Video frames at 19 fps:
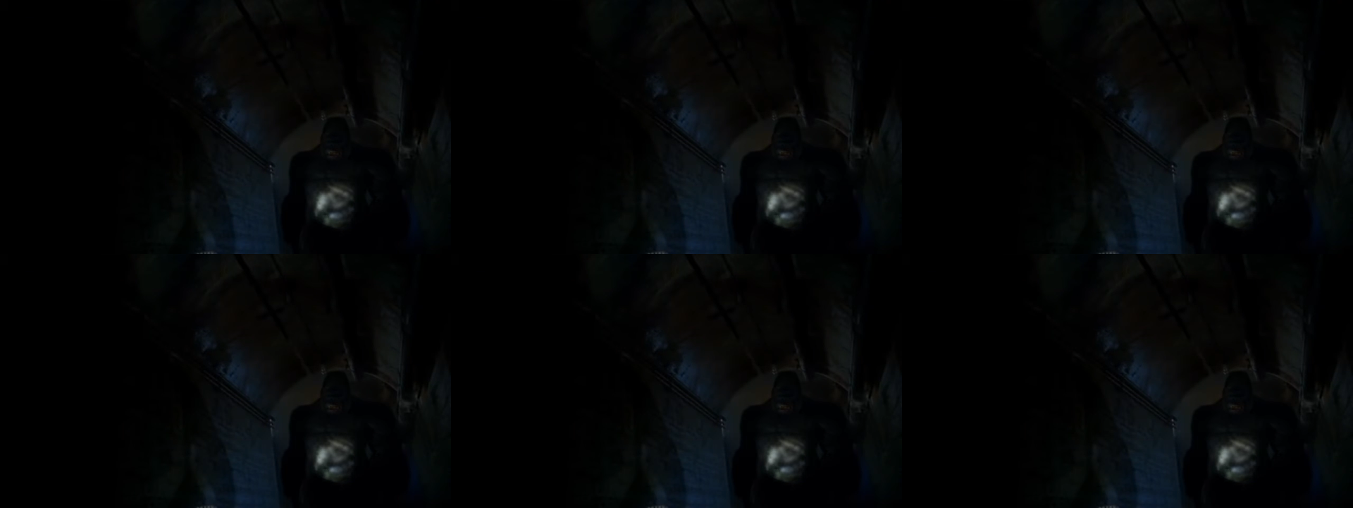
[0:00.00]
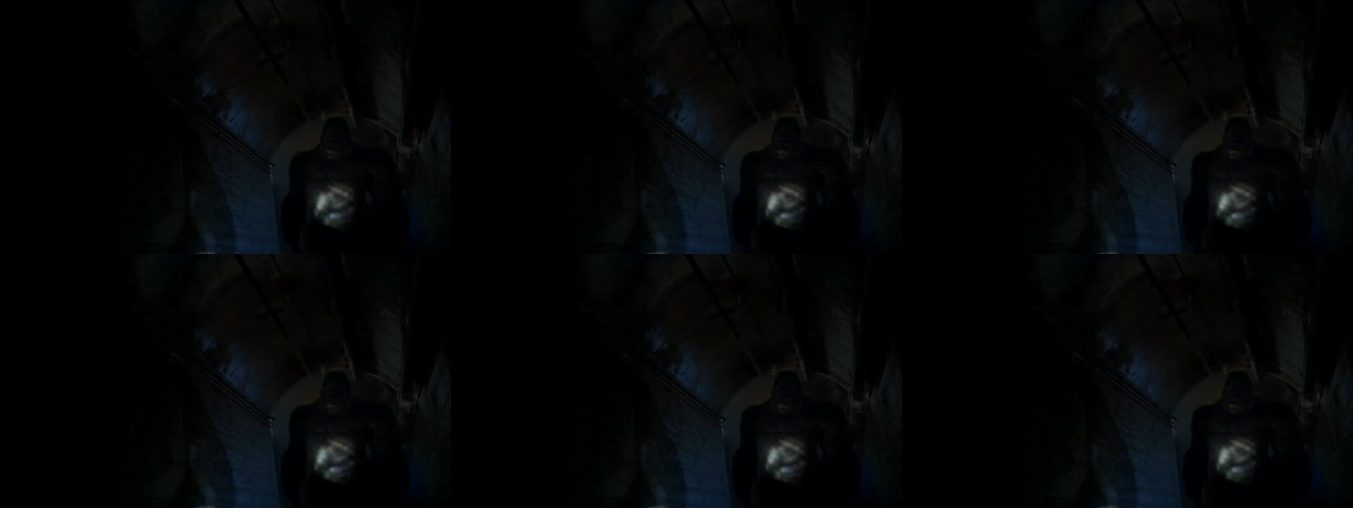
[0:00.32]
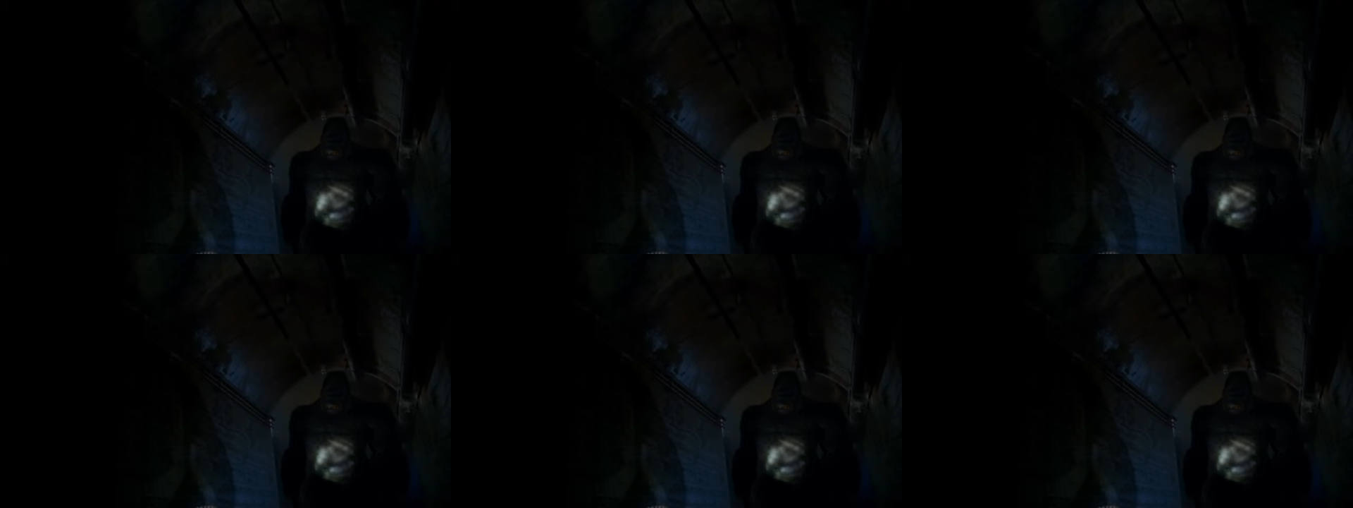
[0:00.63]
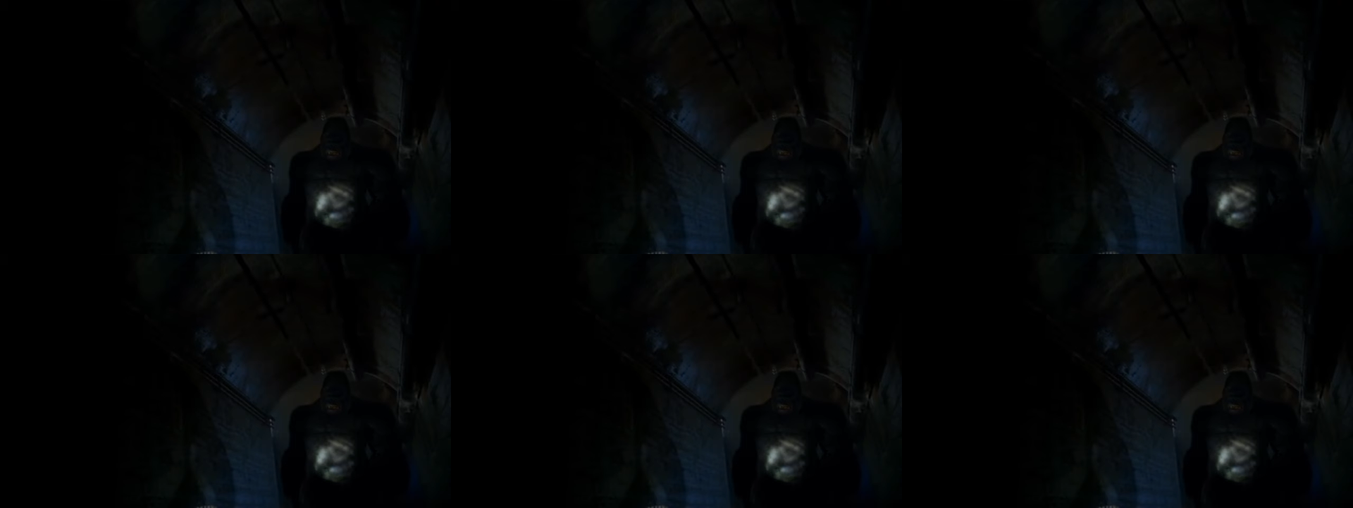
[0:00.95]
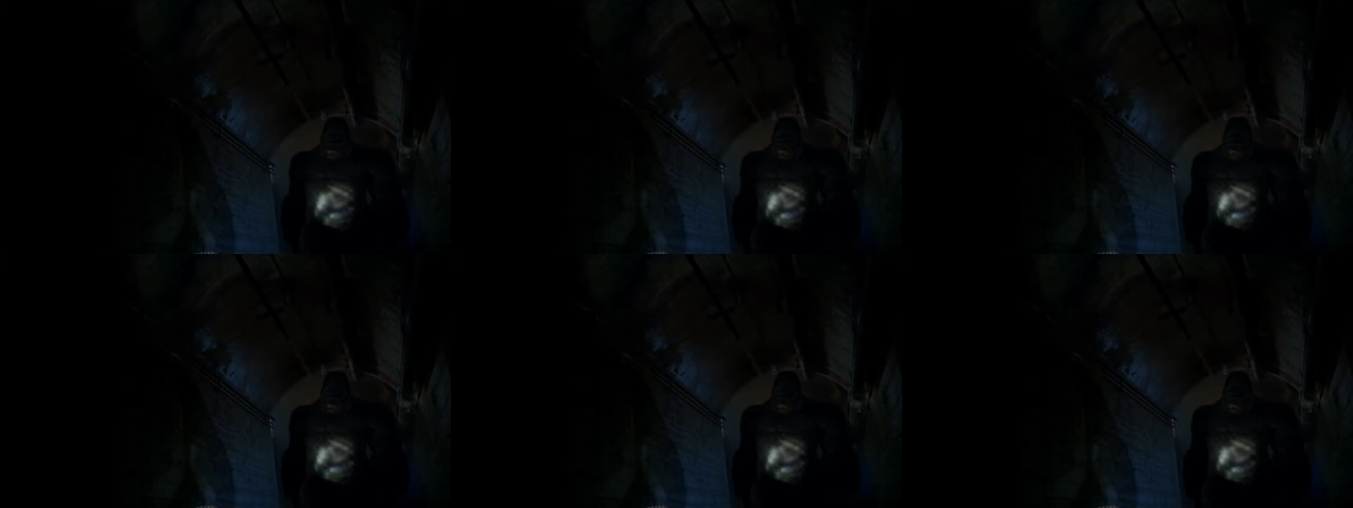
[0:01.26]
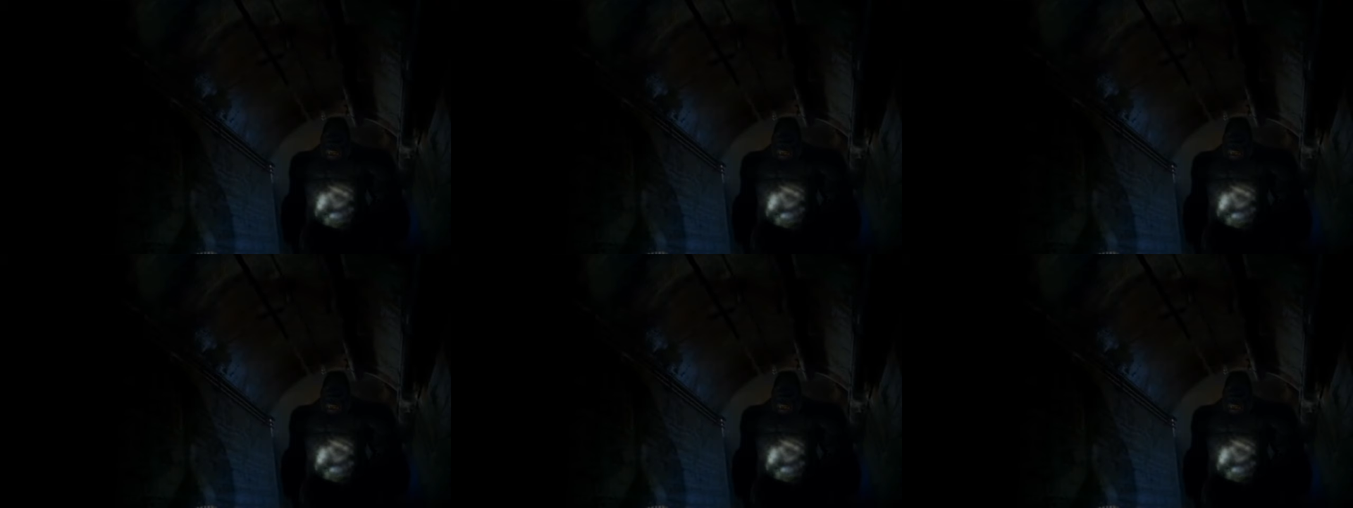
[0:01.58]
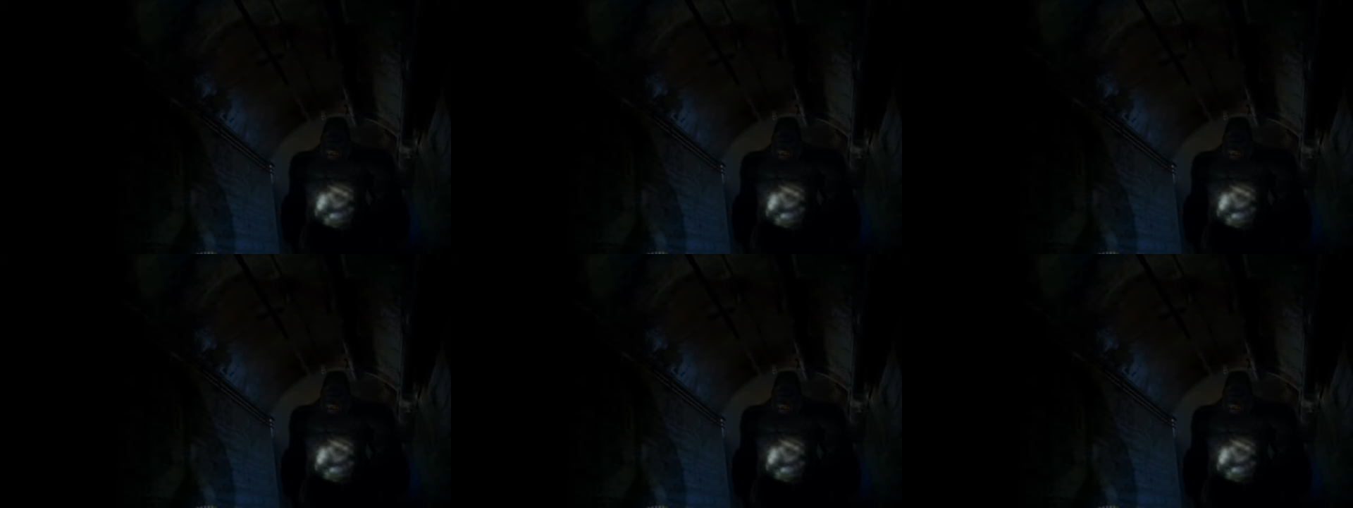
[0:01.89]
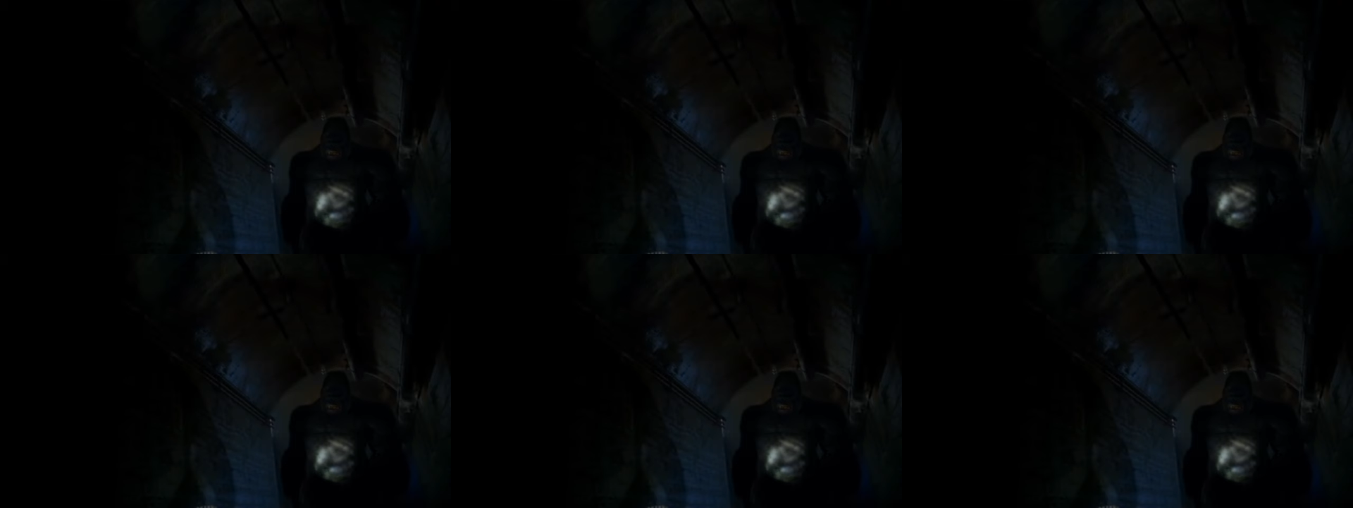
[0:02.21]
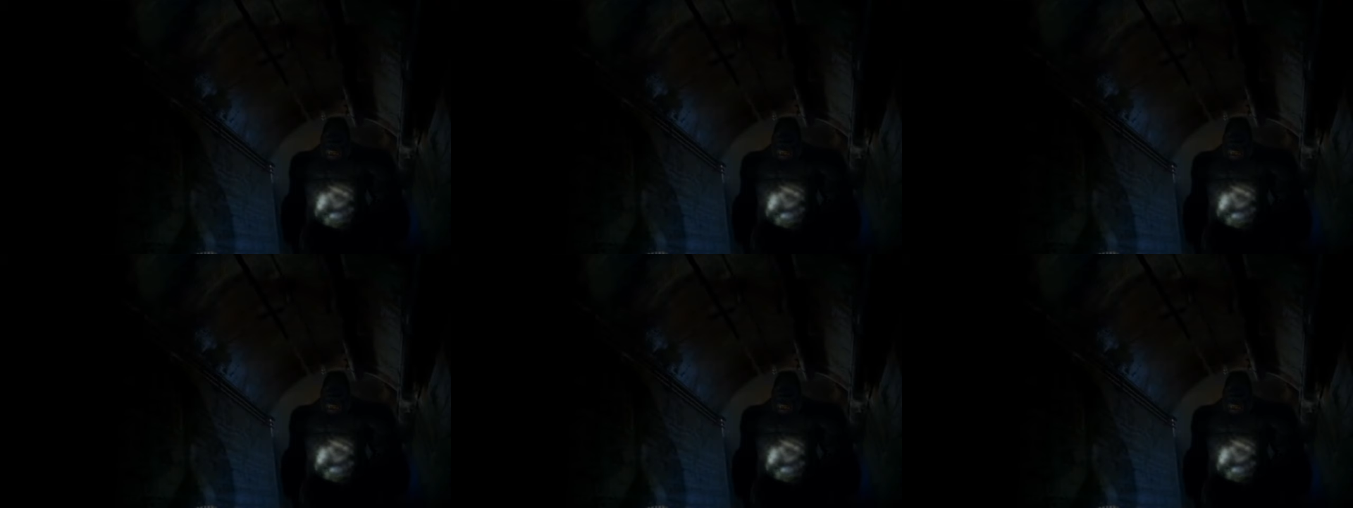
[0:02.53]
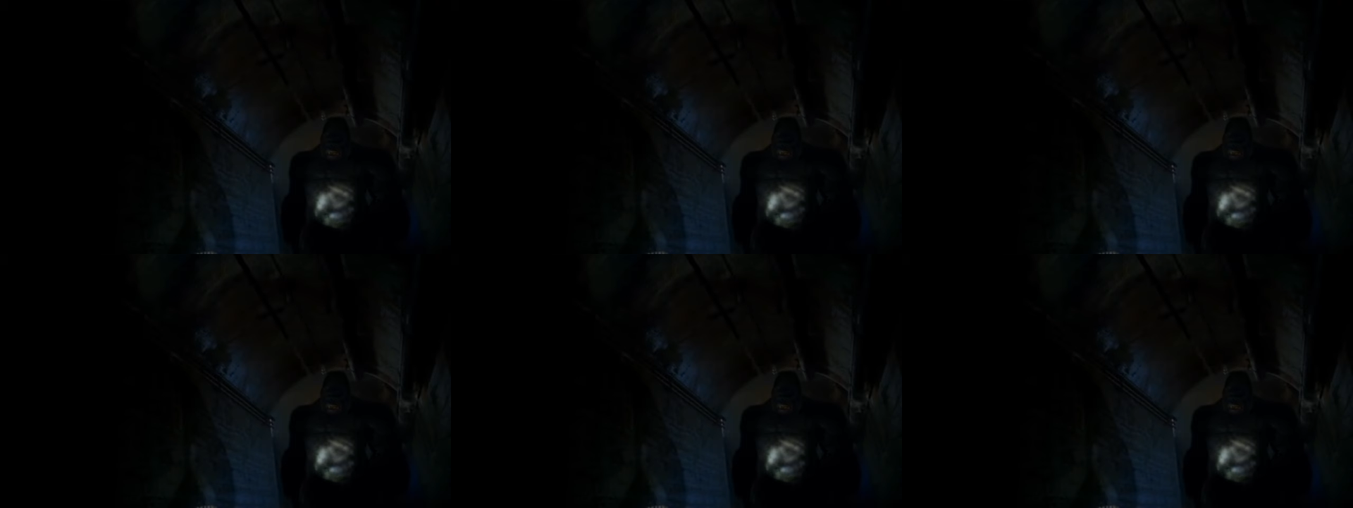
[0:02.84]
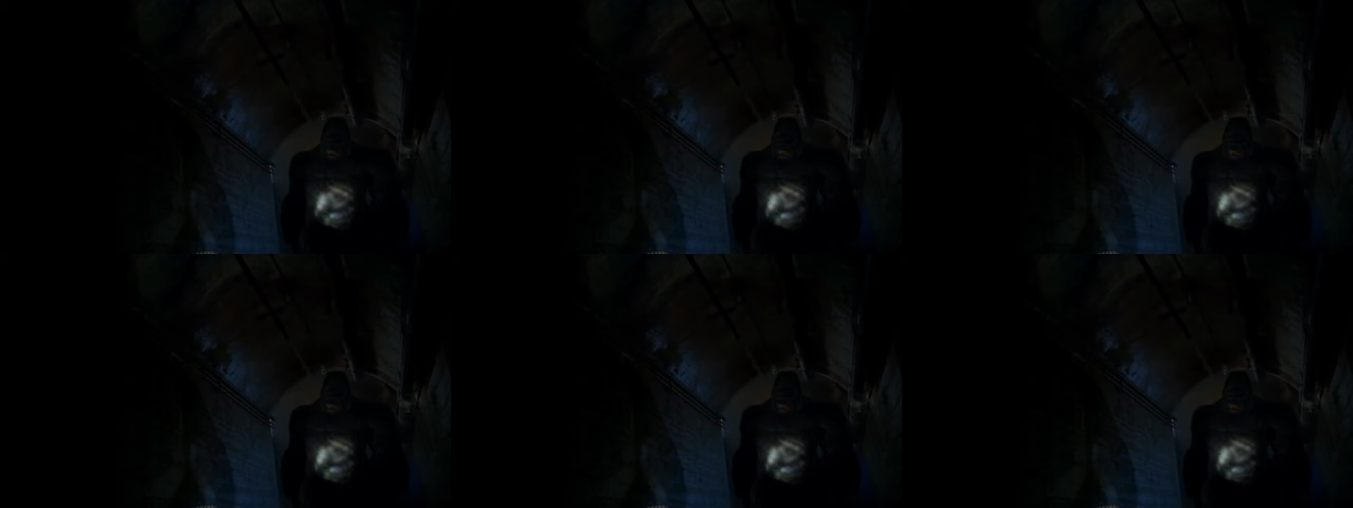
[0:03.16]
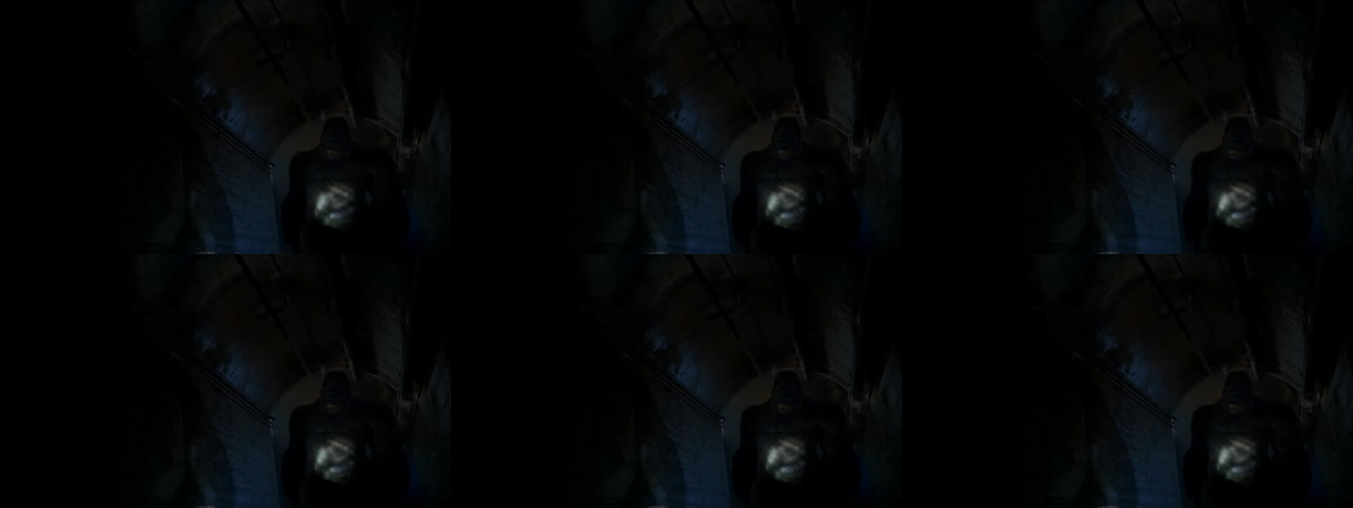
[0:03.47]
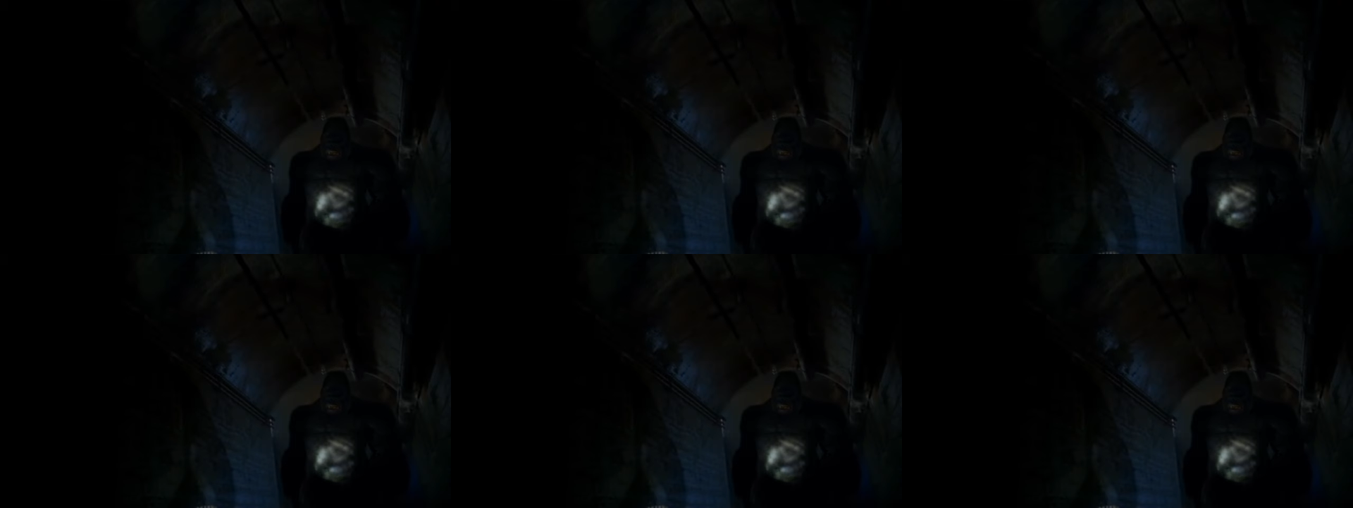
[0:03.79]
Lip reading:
(no speaker visible)